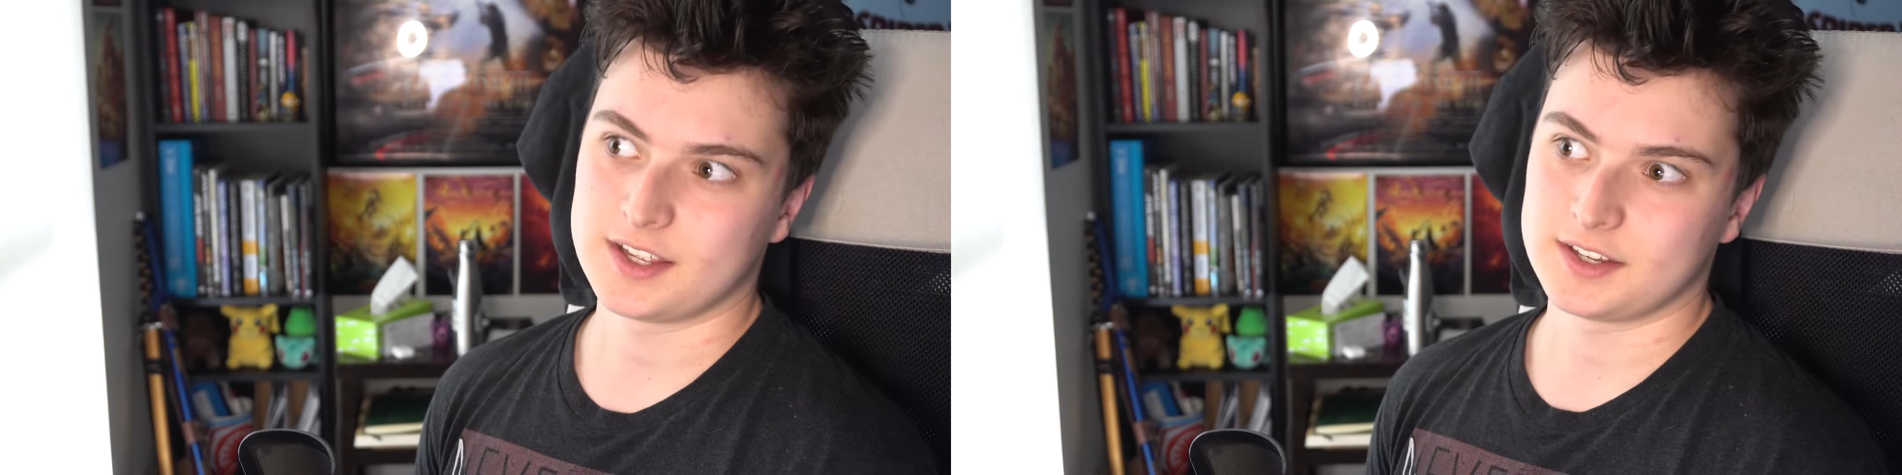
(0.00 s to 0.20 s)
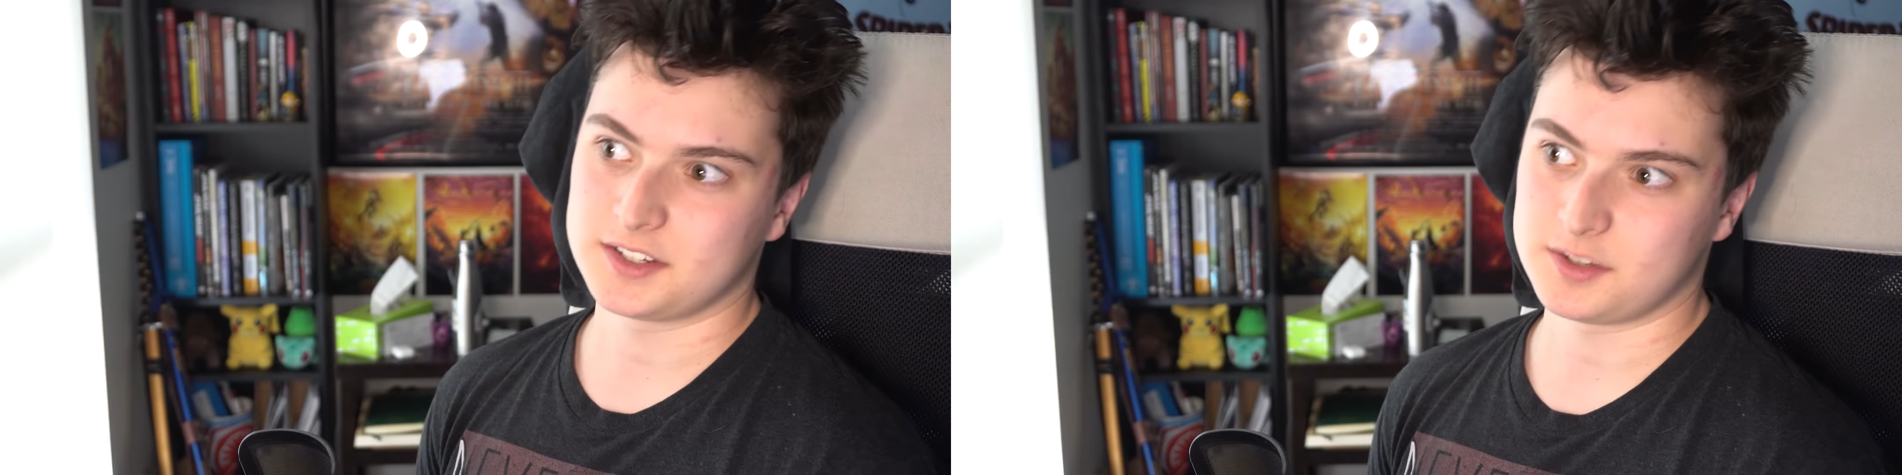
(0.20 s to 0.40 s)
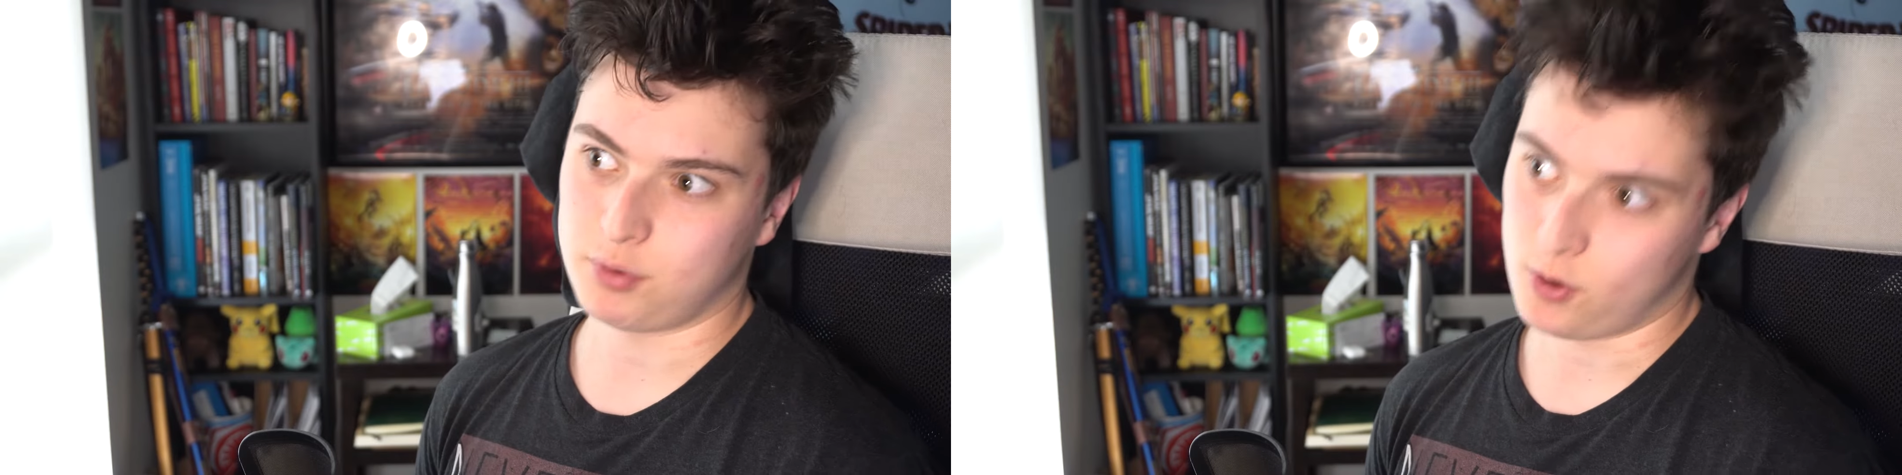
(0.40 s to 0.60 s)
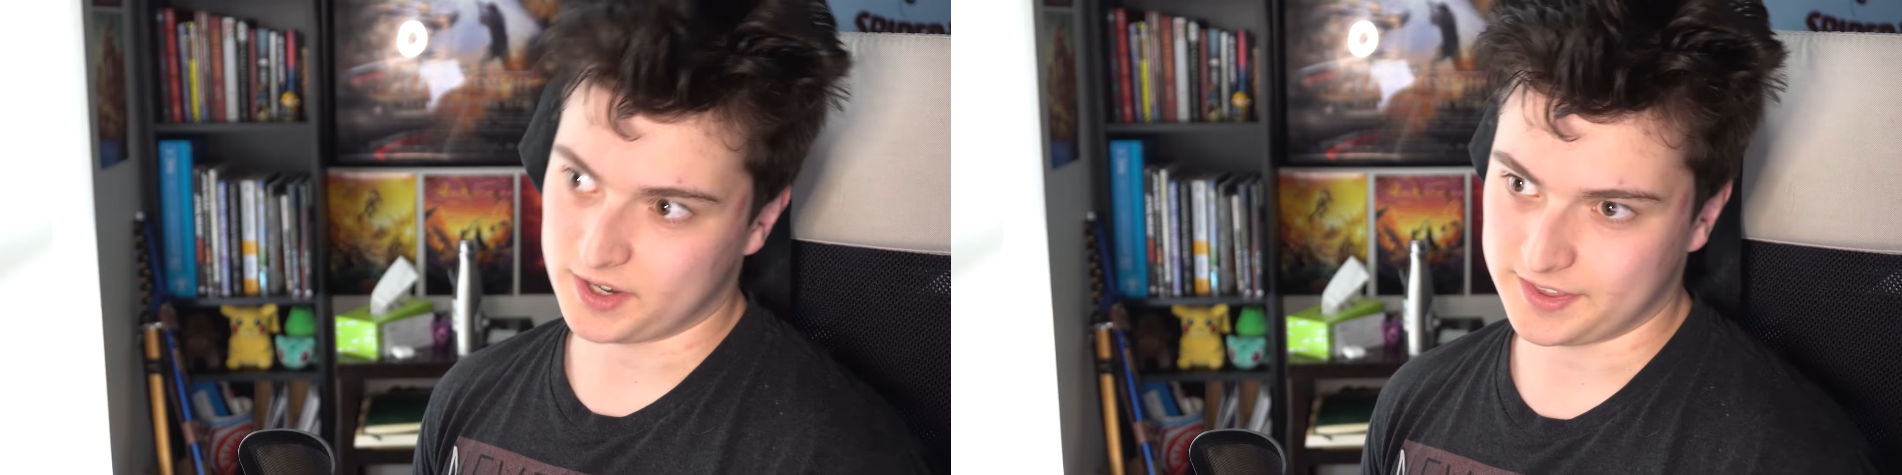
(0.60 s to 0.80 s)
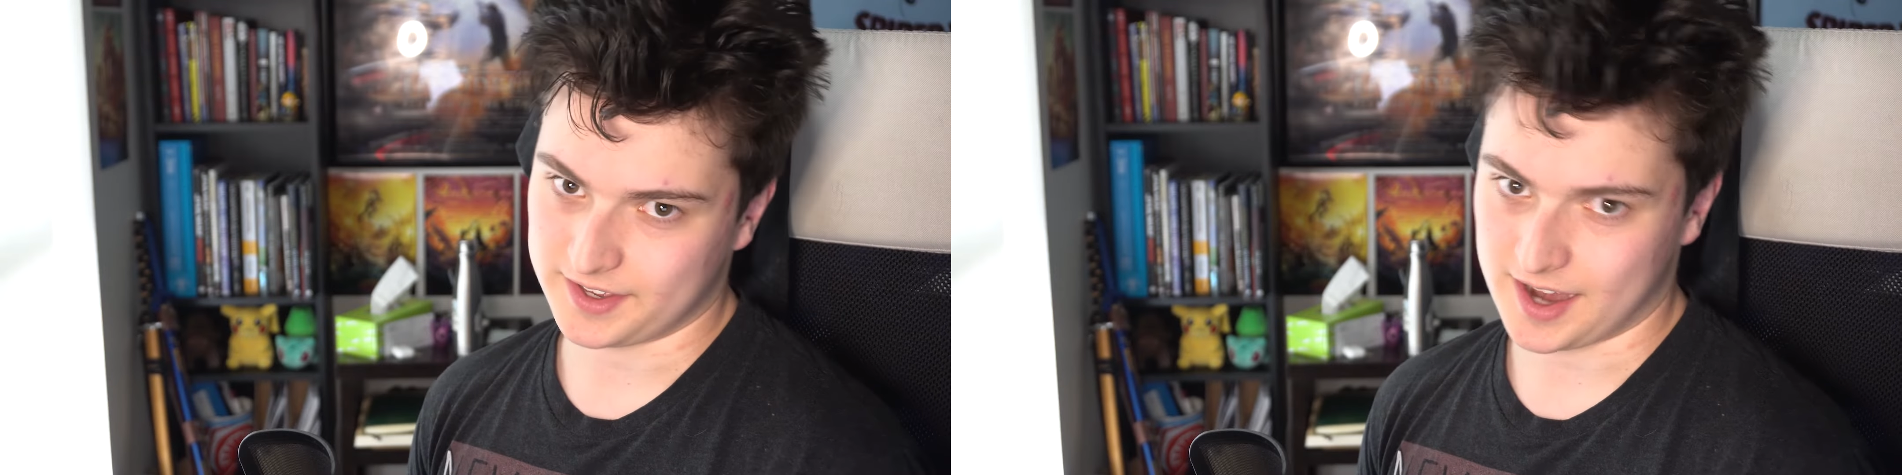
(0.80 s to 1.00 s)

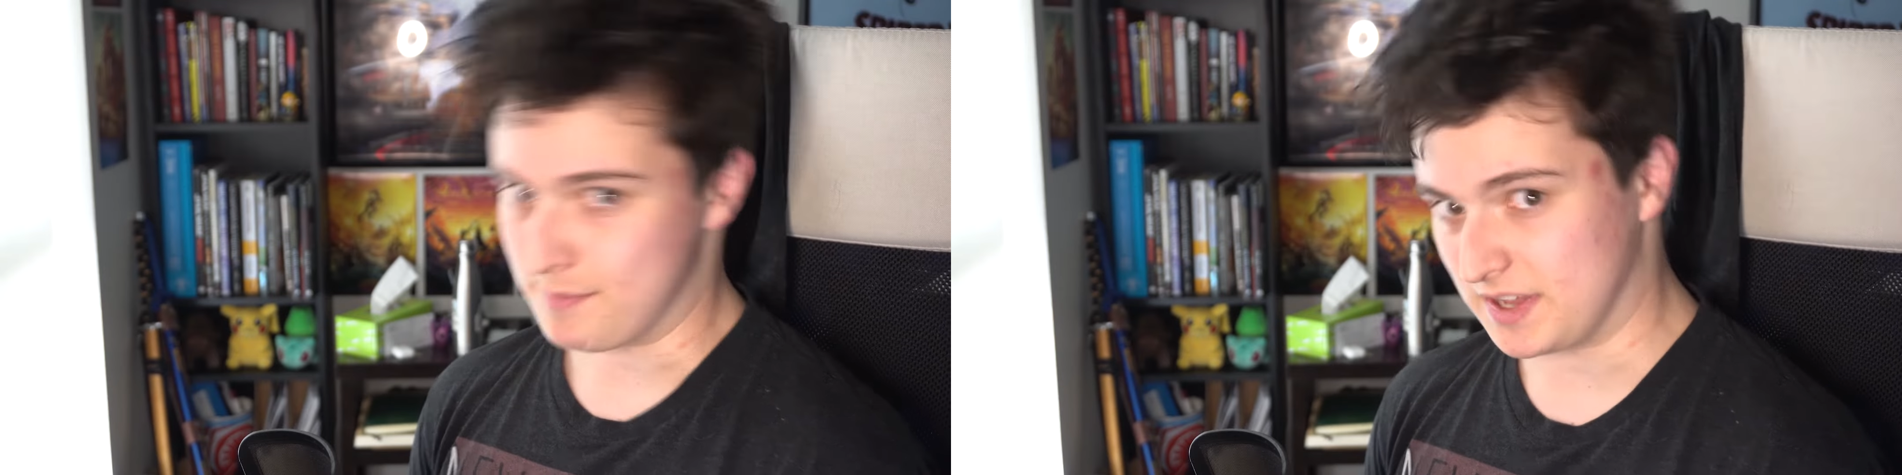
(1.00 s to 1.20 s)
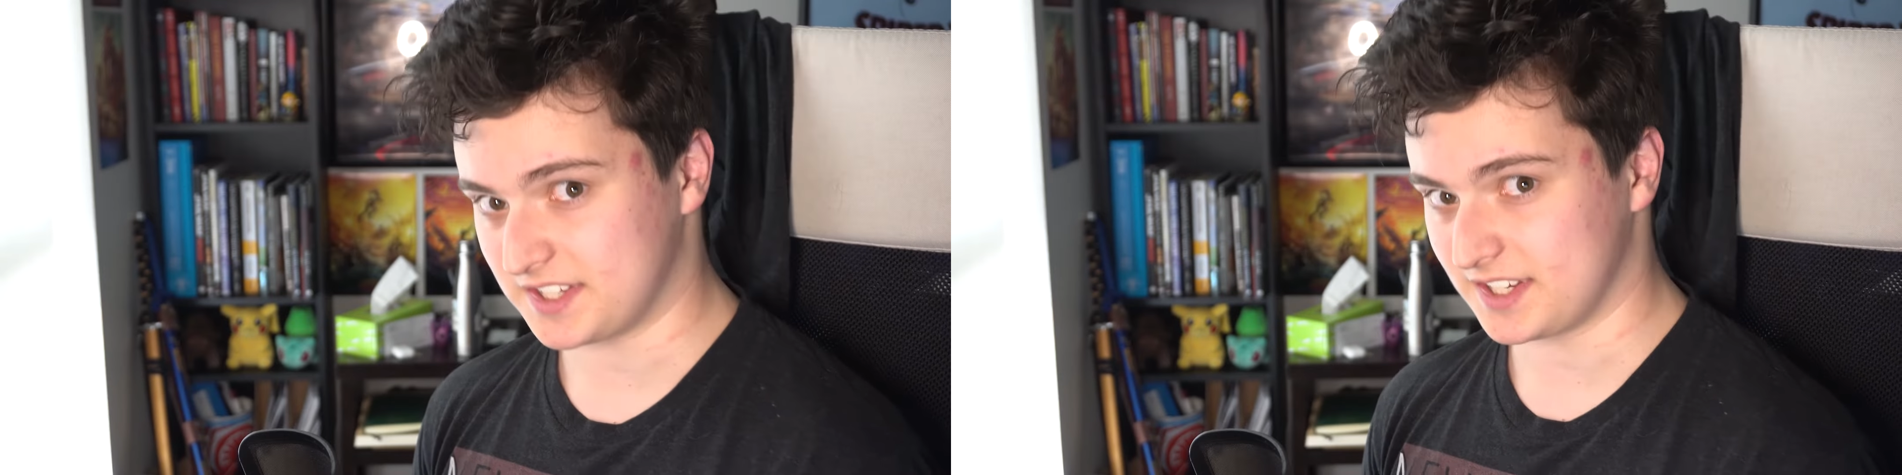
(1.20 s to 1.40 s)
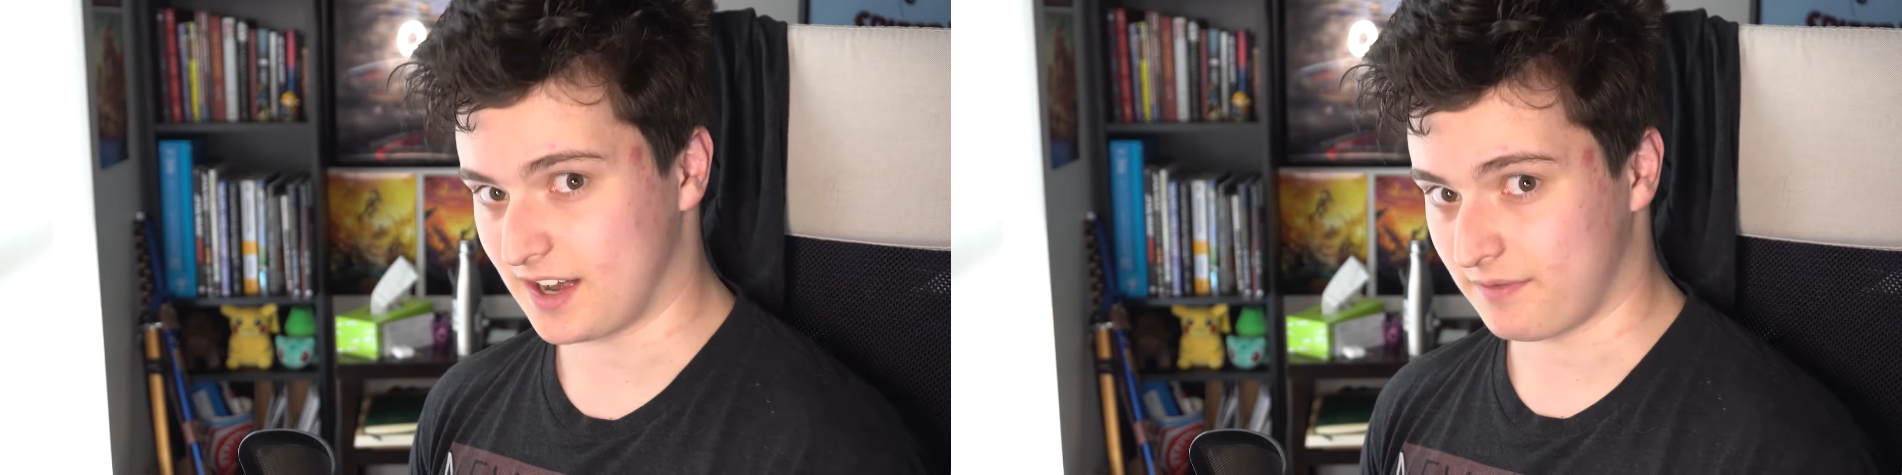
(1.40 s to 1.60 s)
disappointed that I missed it at